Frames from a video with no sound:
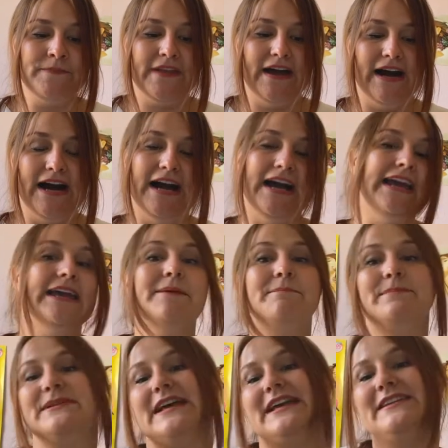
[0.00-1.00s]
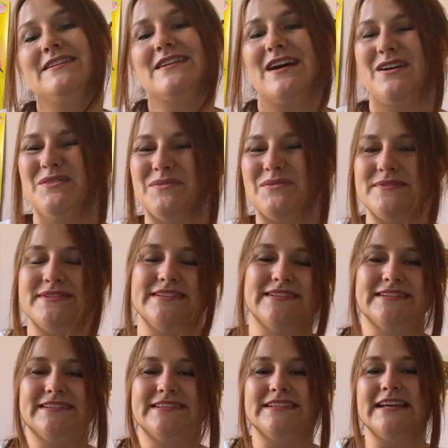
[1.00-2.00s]
I played around with
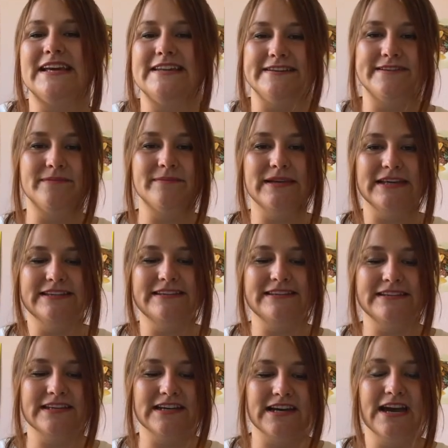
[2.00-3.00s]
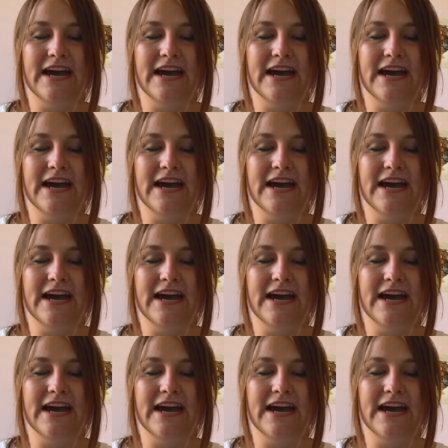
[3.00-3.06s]
it a little bit,